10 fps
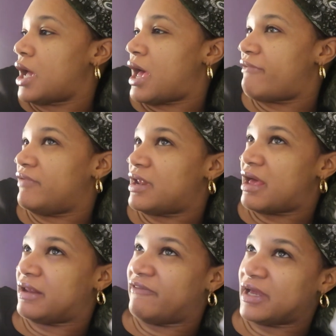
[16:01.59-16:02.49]
I haven't
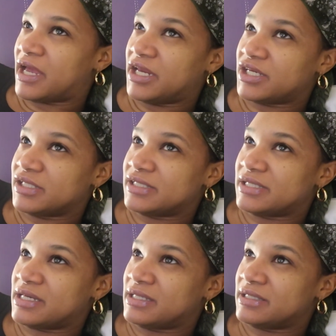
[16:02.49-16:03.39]
had a vacation
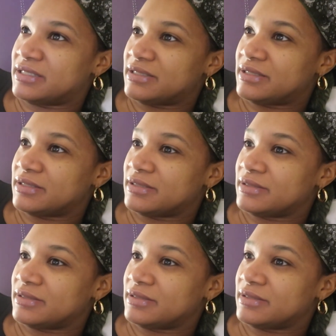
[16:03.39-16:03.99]
since,